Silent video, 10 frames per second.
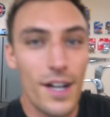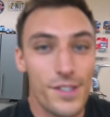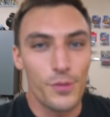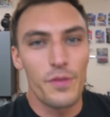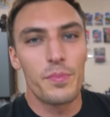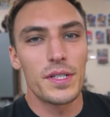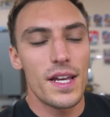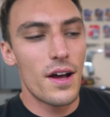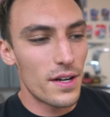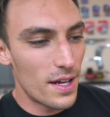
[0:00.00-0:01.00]
All right, so we've put
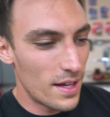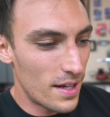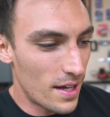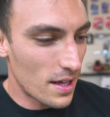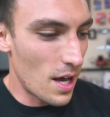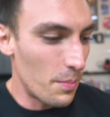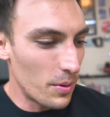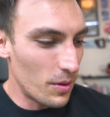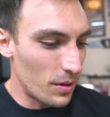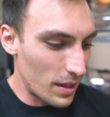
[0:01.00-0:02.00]
down a
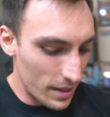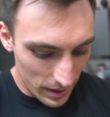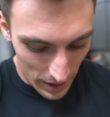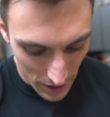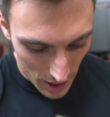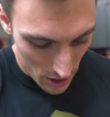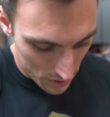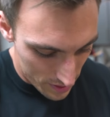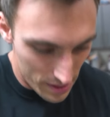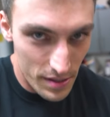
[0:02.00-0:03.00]
couple clear
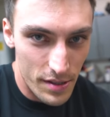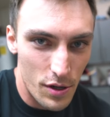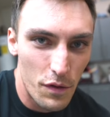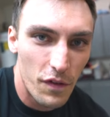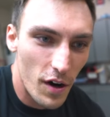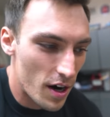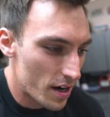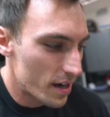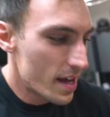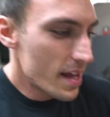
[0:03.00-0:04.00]
coats so
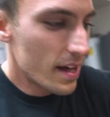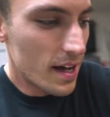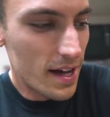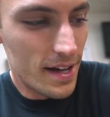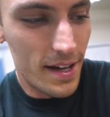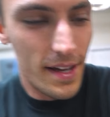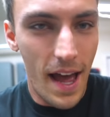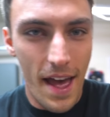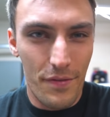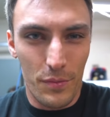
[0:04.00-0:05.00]
far.
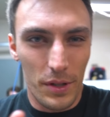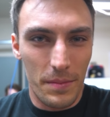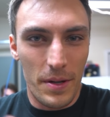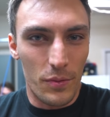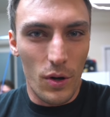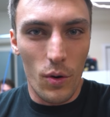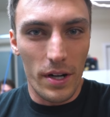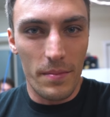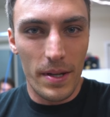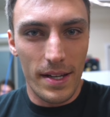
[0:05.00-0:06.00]
I haven't really been
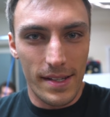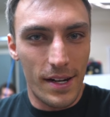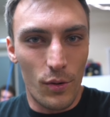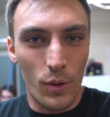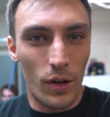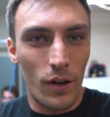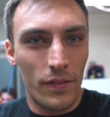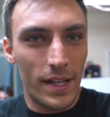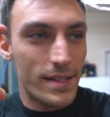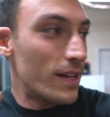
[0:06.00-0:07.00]
recording because I don't want all
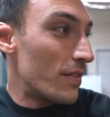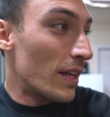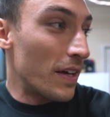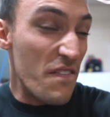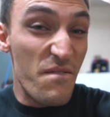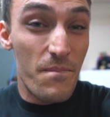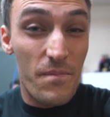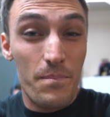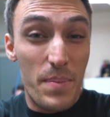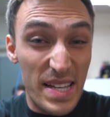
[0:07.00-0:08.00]
that stuff, like it
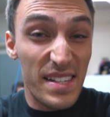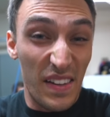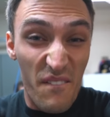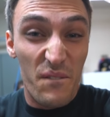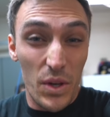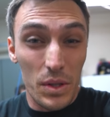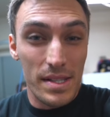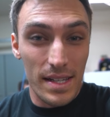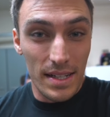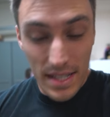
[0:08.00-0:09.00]
basically
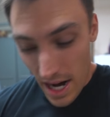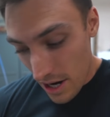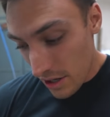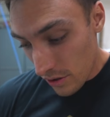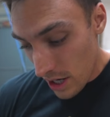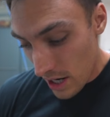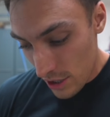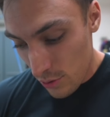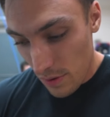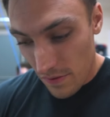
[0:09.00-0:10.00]
fills the entire
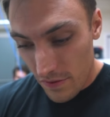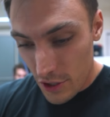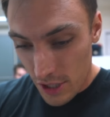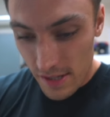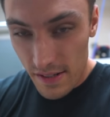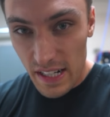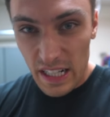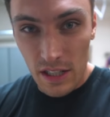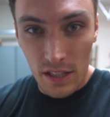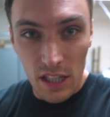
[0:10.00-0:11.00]
garage with just
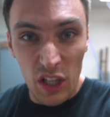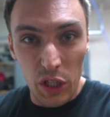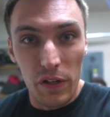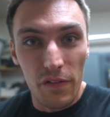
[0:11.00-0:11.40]
clear